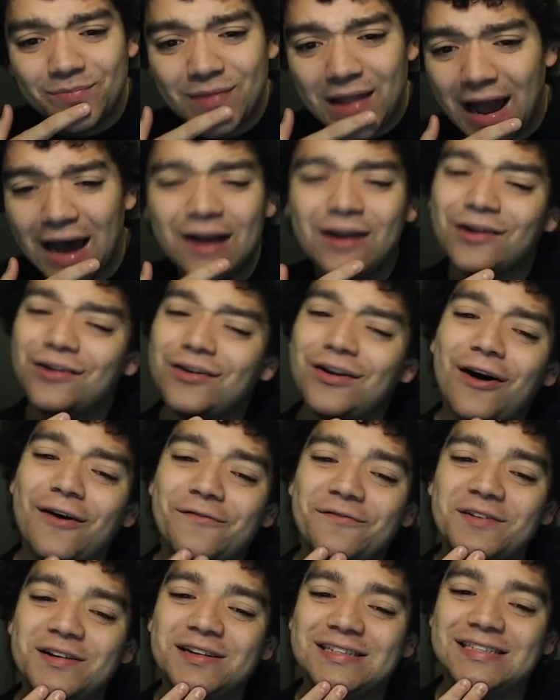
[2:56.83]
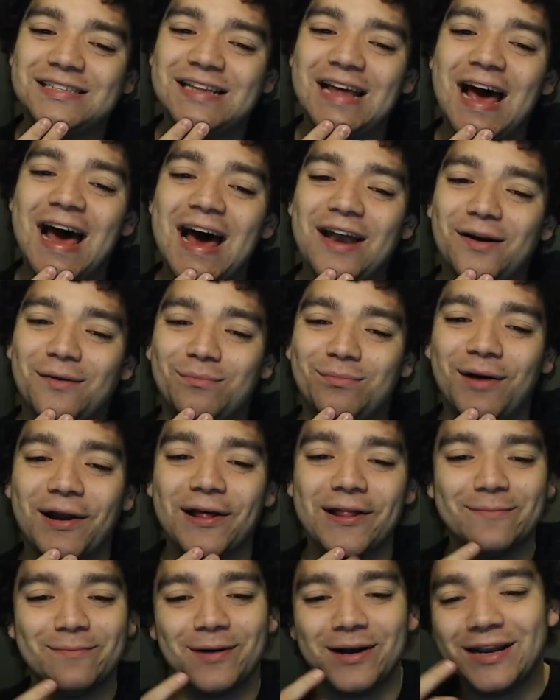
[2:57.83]
I don't know if it's dad or
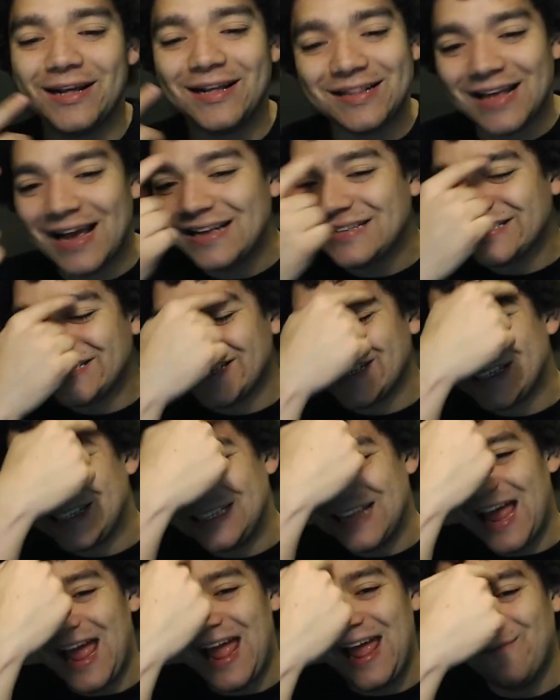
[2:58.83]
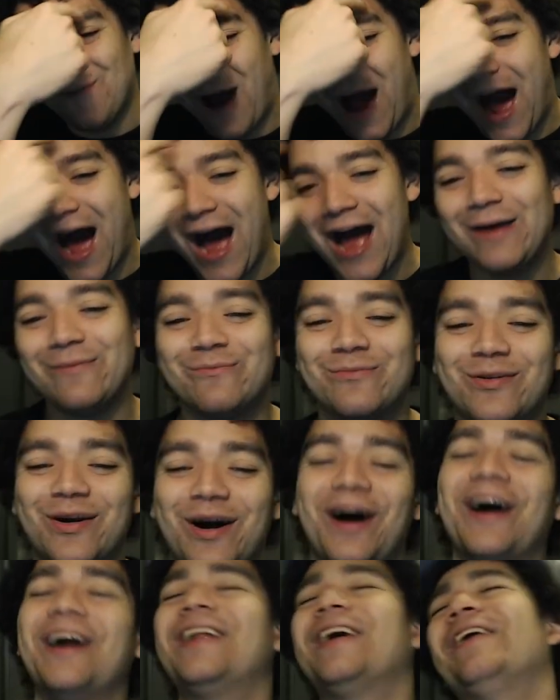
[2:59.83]
brother, but it has the same
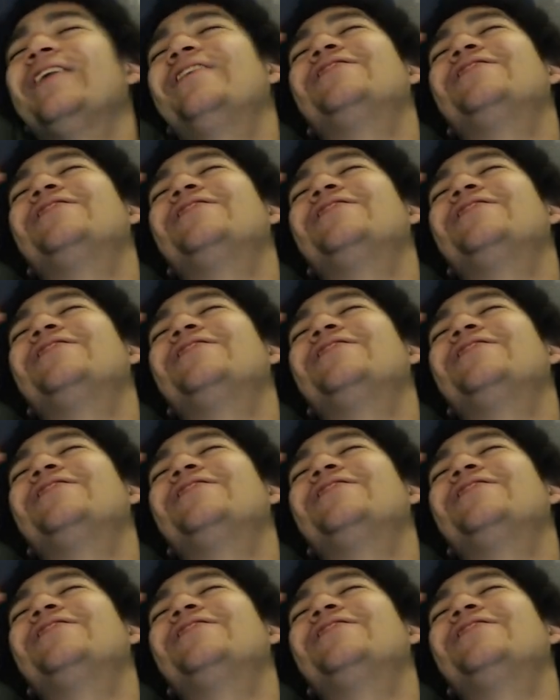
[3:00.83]
eyebrow, and I'm